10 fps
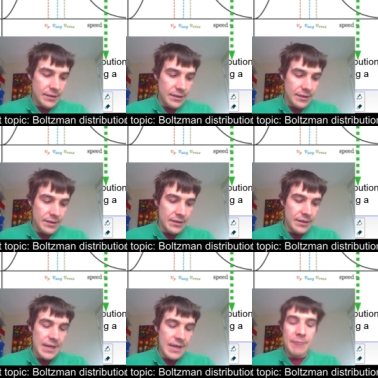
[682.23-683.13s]

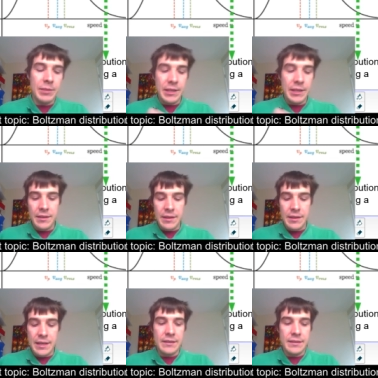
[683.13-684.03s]
applet
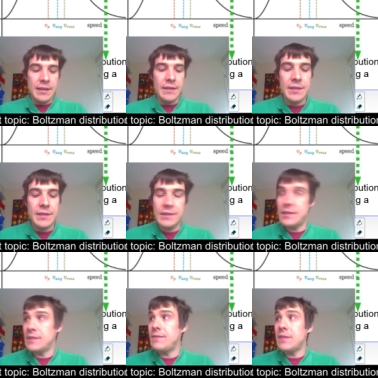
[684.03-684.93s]
that kind of does
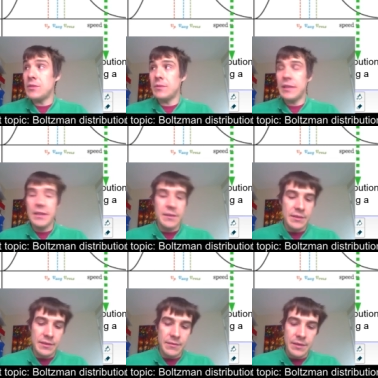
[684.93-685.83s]
this visually.
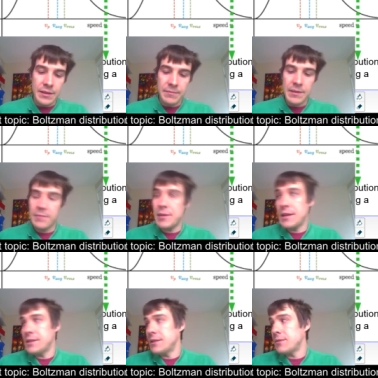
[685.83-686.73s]
So I'm going to
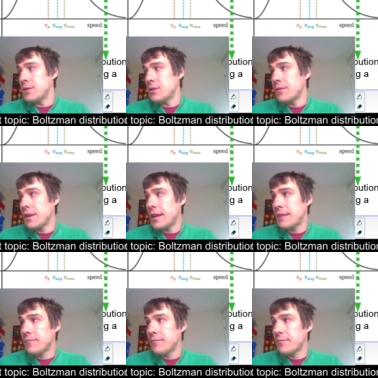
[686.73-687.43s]
pause and switch over to that.